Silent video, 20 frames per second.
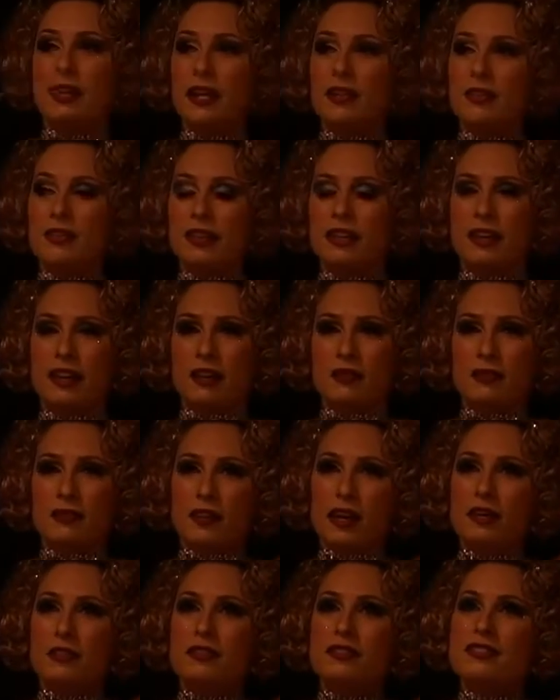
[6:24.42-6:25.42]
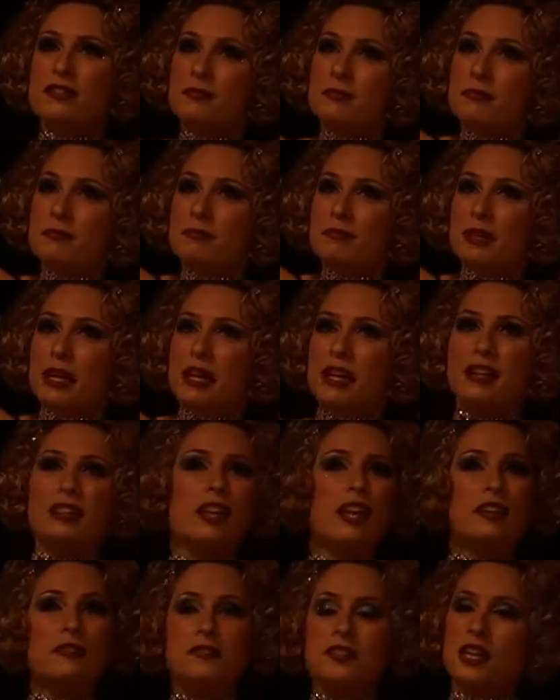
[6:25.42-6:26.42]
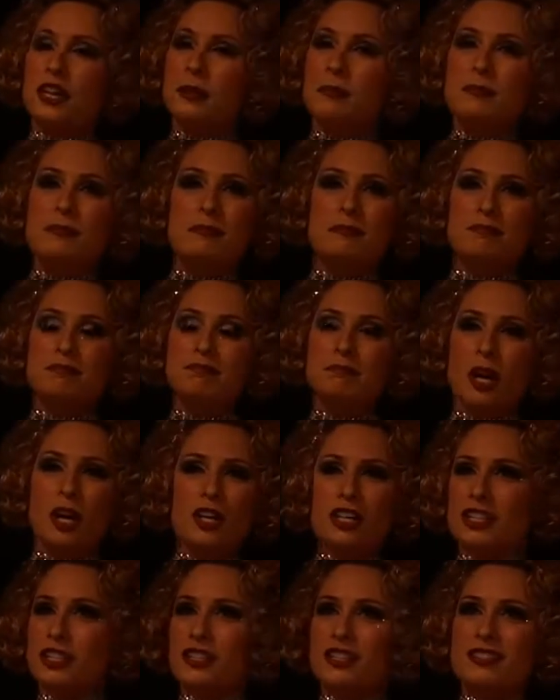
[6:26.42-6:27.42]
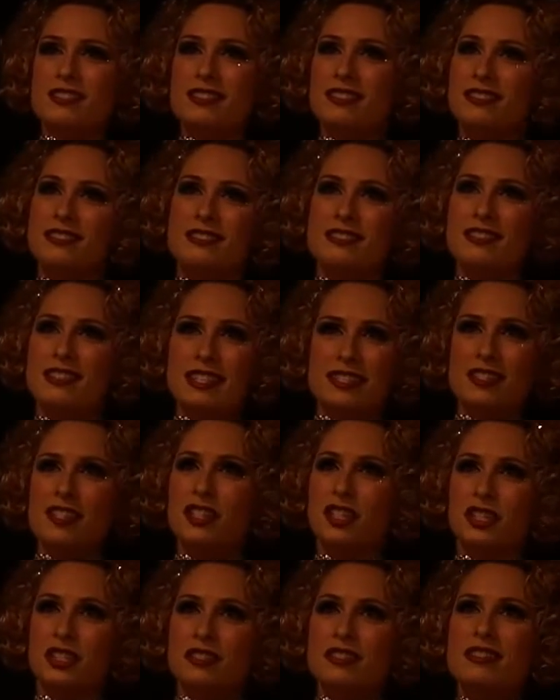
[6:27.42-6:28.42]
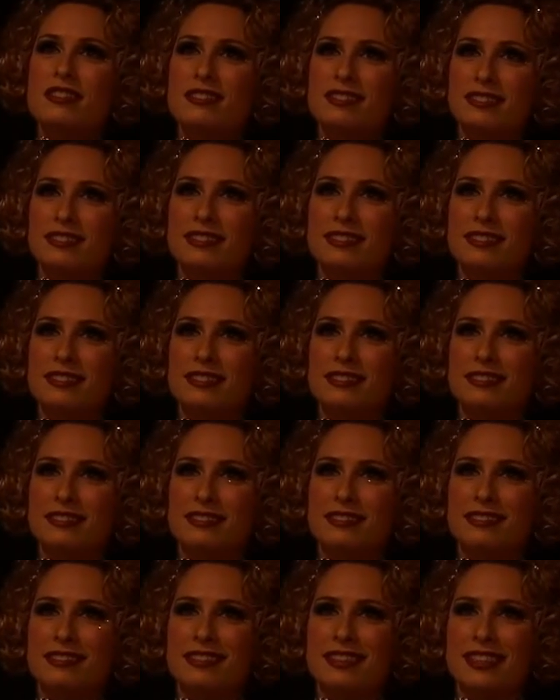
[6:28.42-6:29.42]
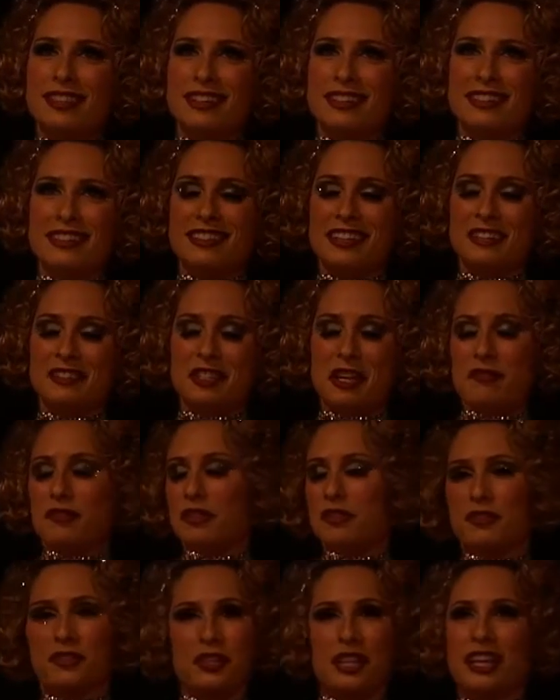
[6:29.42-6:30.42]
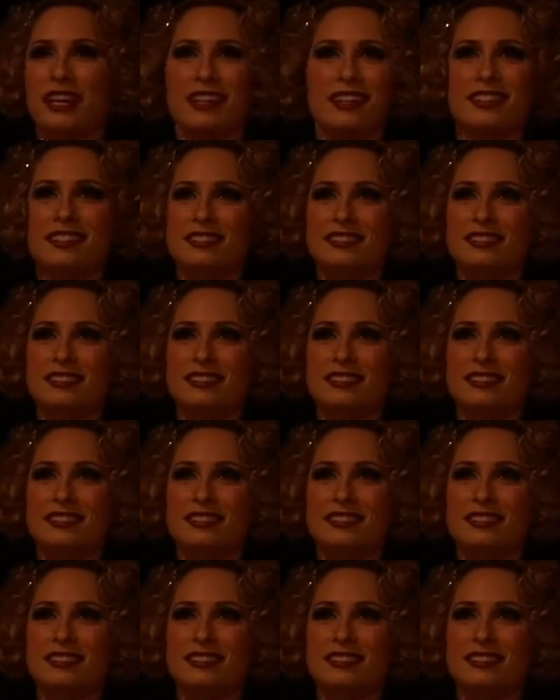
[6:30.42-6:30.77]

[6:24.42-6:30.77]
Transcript: I think I've found some lifetime partners and sisters that I'll, I'll never forget.